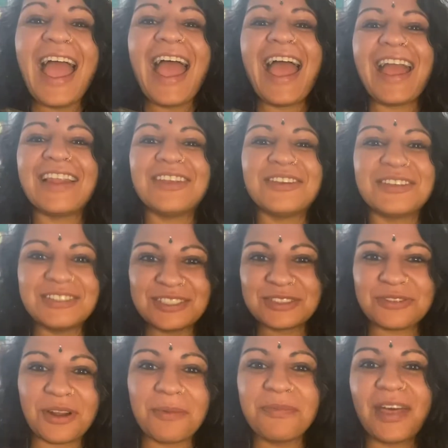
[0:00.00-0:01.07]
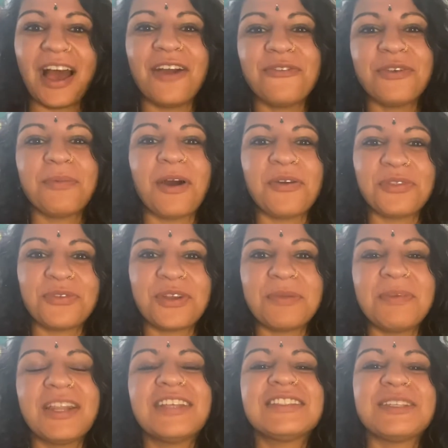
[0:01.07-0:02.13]
and you can scrub that for about 3
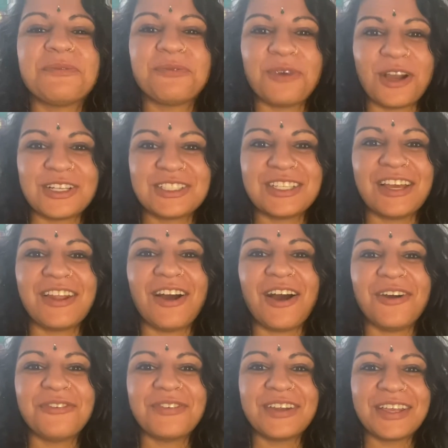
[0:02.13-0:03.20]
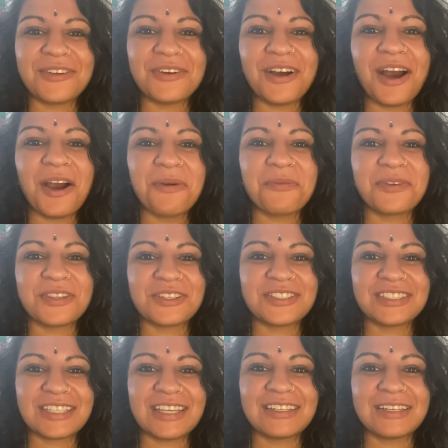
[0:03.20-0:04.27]
minutes and wash that off, and it will help with your
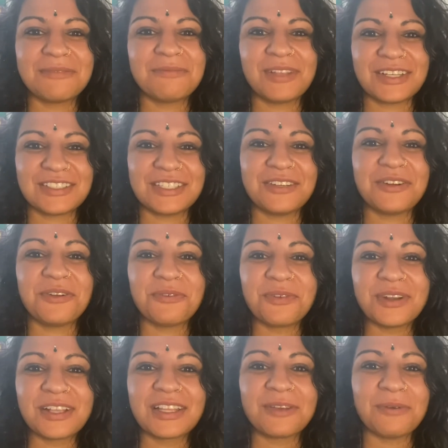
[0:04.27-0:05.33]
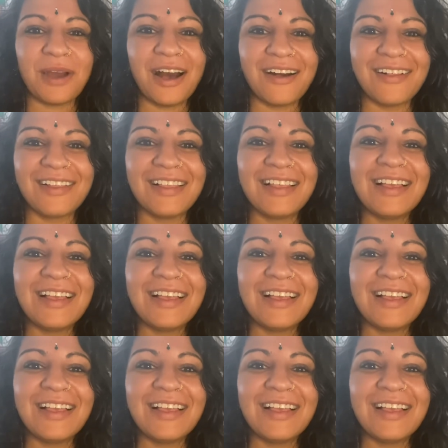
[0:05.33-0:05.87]
skin complexion really well.